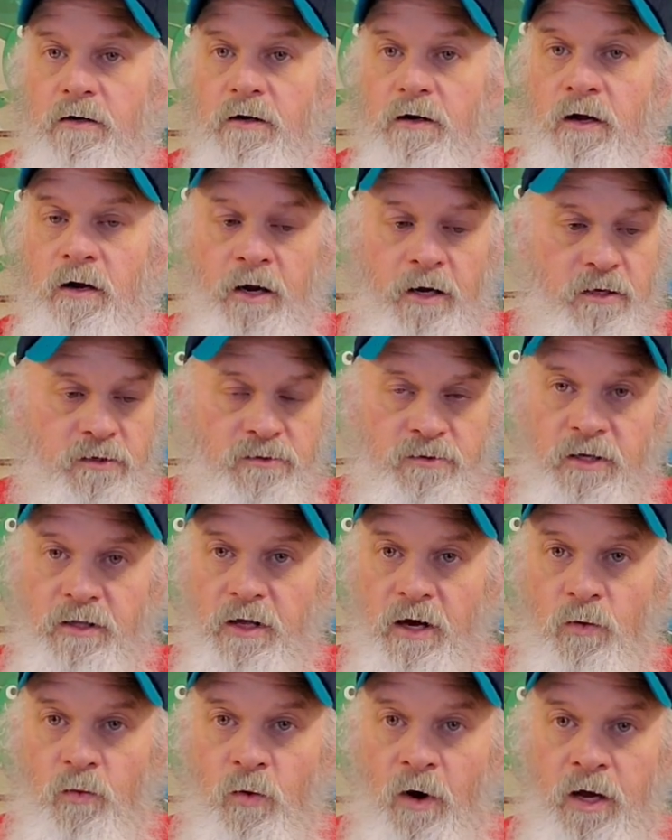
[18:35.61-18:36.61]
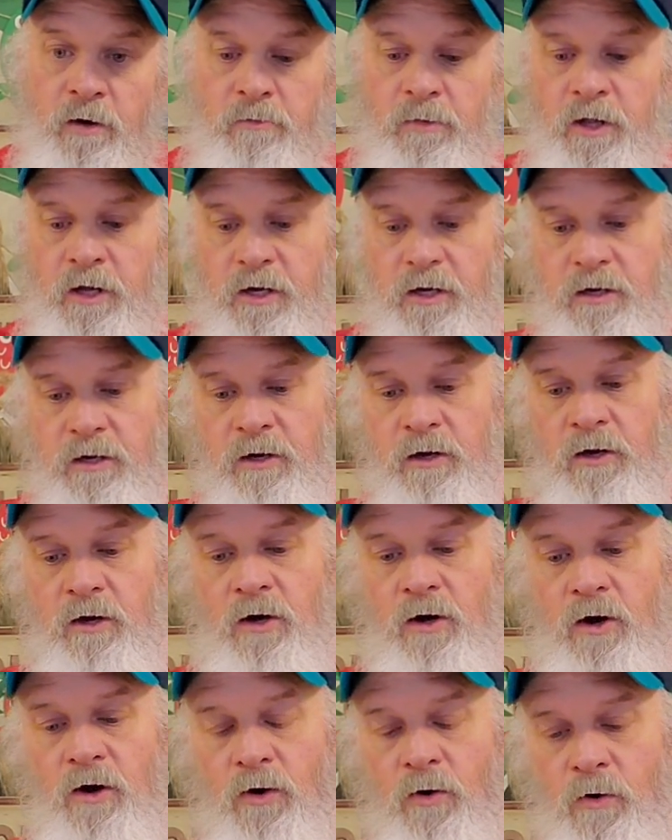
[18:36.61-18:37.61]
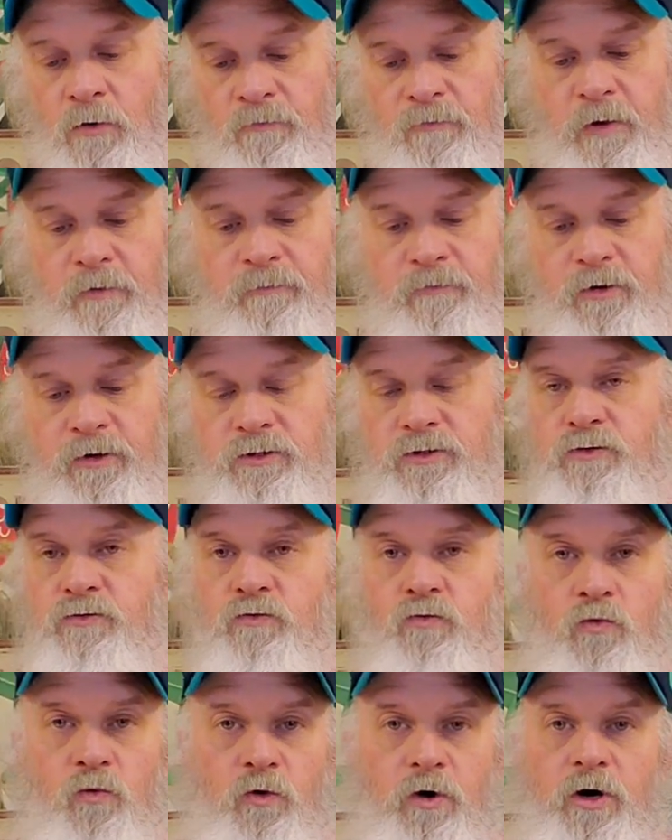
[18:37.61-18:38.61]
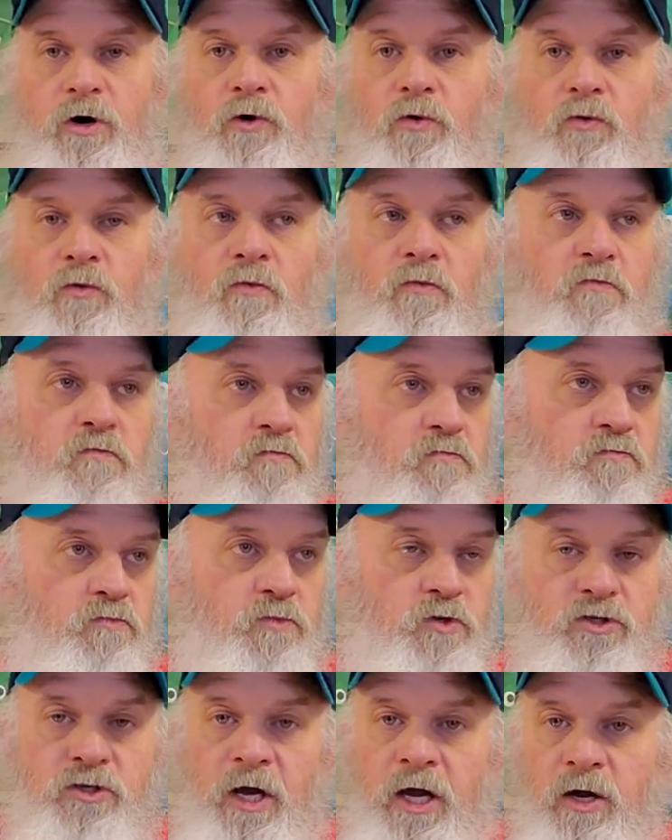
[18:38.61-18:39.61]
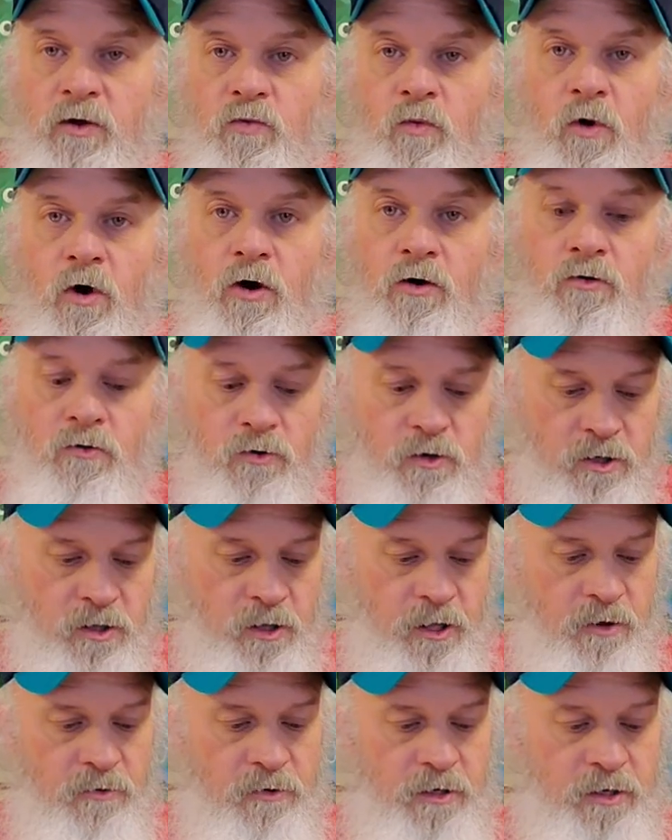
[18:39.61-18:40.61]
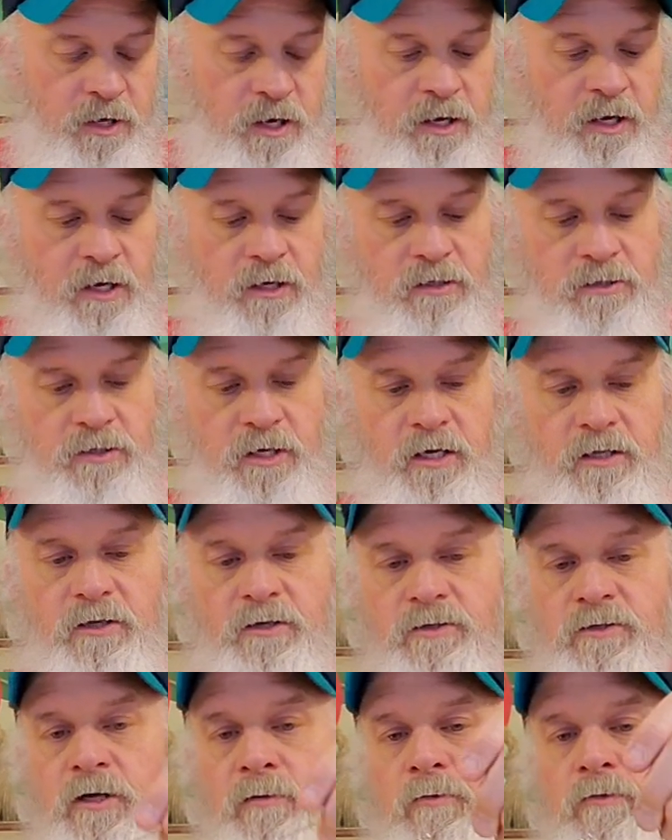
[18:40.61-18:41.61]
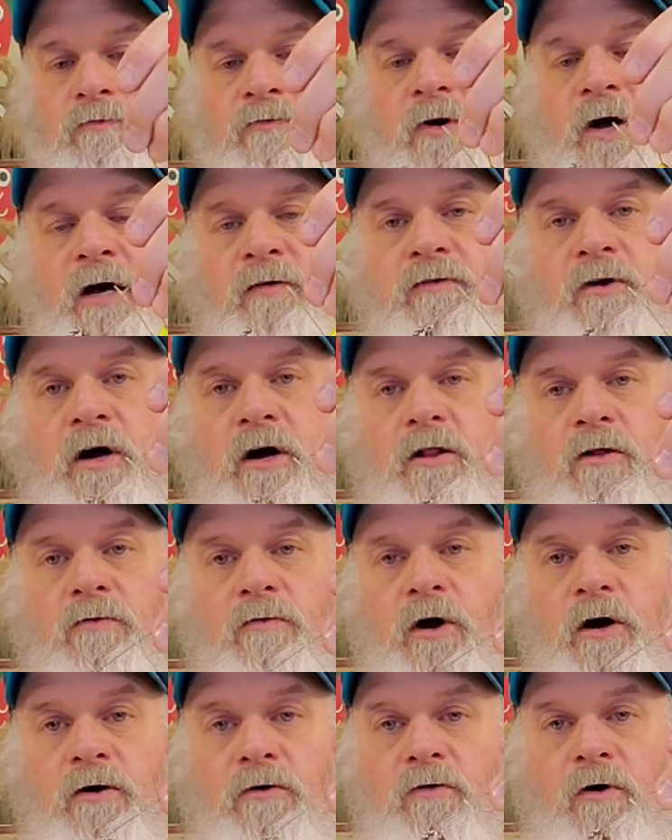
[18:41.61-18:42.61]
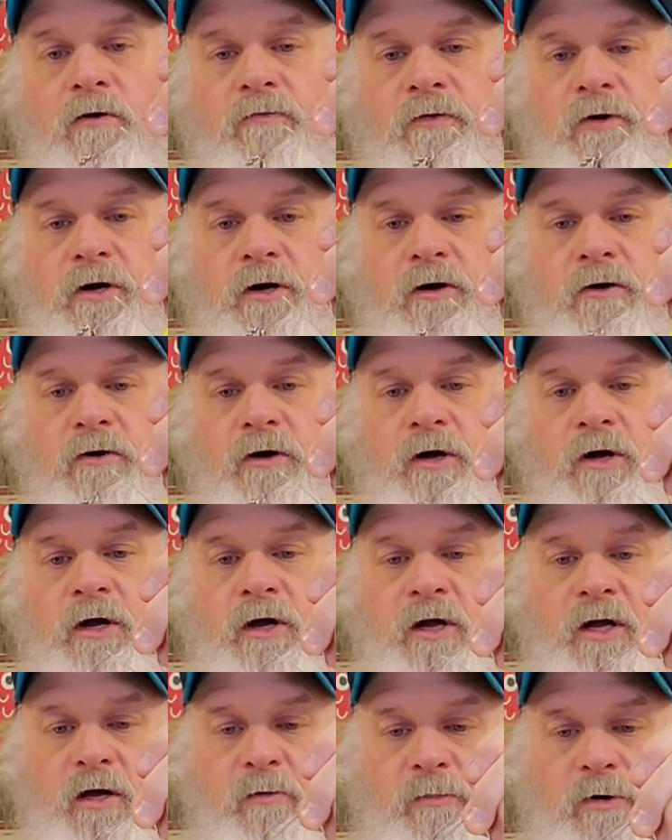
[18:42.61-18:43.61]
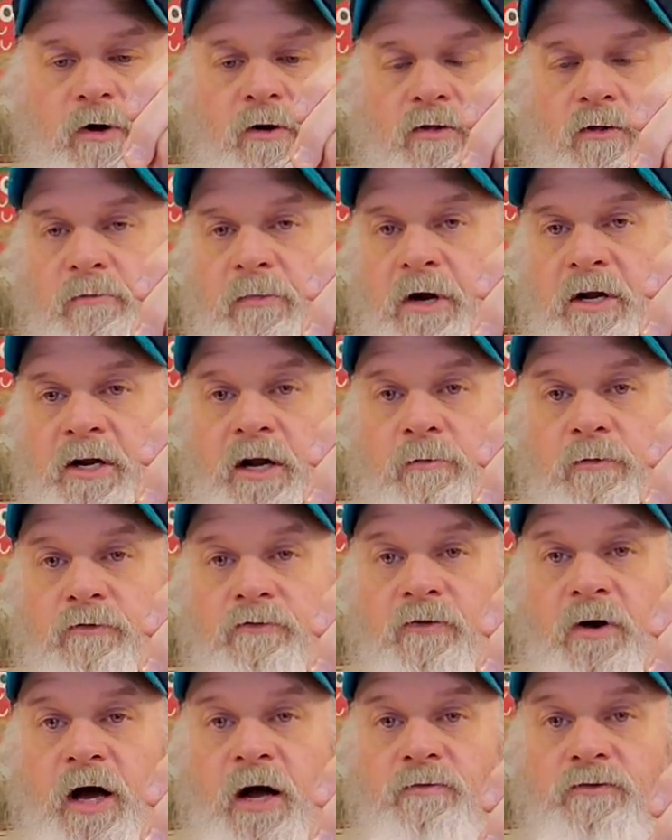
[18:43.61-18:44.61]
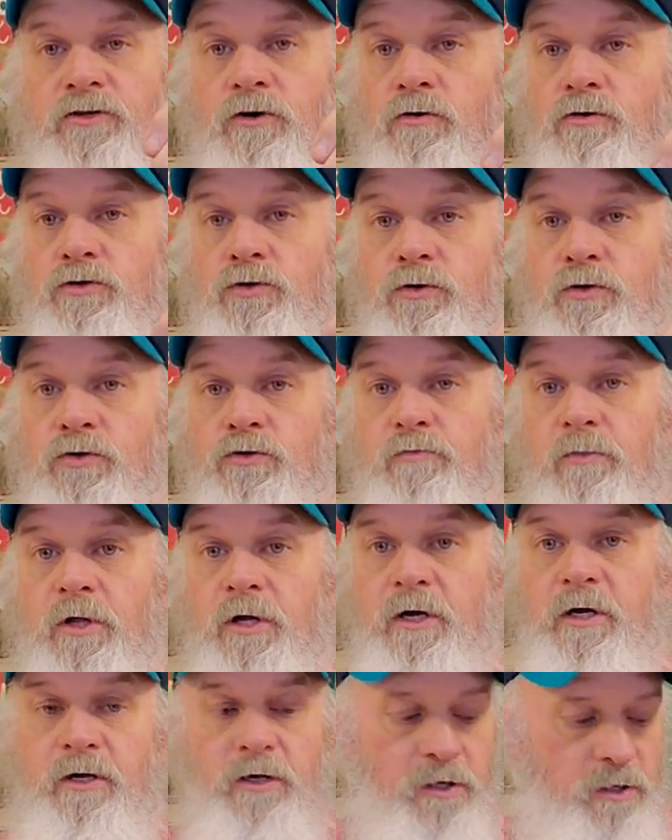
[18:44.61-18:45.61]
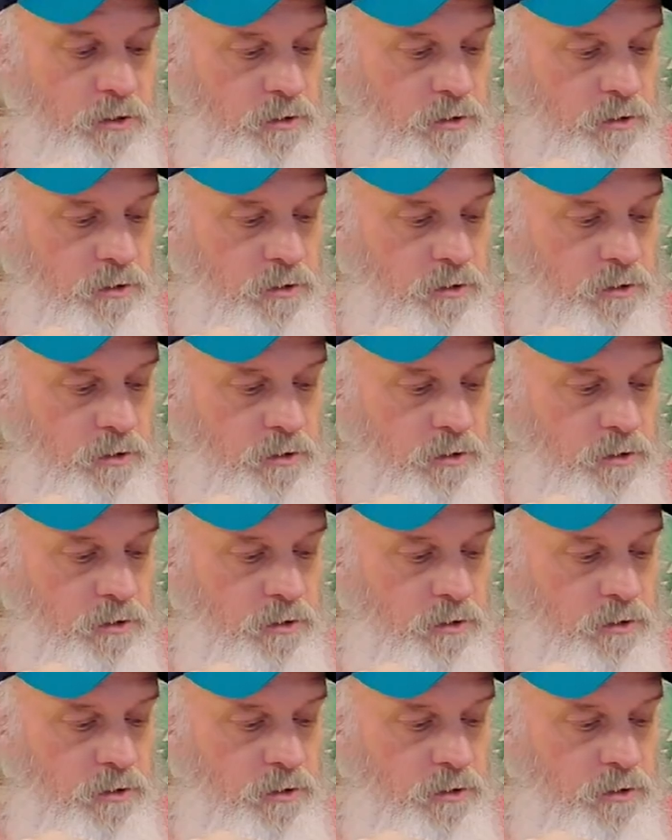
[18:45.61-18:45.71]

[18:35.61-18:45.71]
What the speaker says: And they can see that white blade. Or if I'm fishing real stained water on a cloudy day, I can take this number 5 Colorado off of here and put on the big number 5 chartreuse blade.